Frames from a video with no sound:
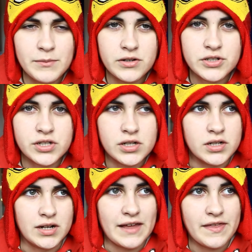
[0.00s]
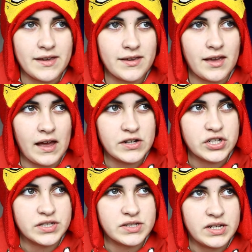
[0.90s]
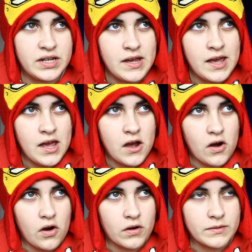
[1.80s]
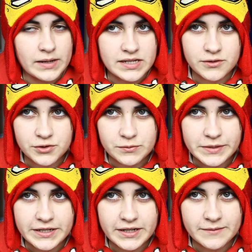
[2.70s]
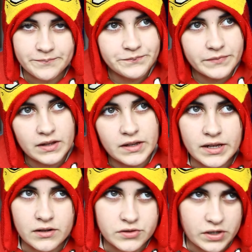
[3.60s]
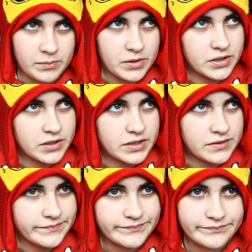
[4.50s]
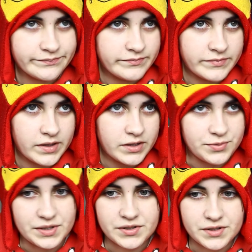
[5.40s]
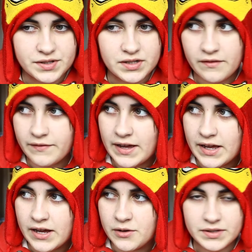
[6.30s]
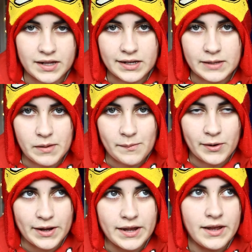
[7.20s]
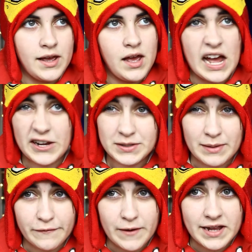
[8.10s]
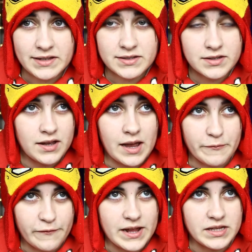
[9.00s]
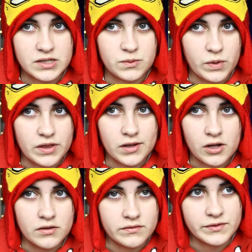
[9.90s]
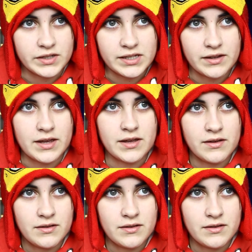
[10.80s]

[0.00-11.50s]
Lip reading: not sure. I think I just, on my social media, like on Tumblr and Twitter and stuff, I always kind of keep up on it. And also my friends. I'm friends with a lot of really like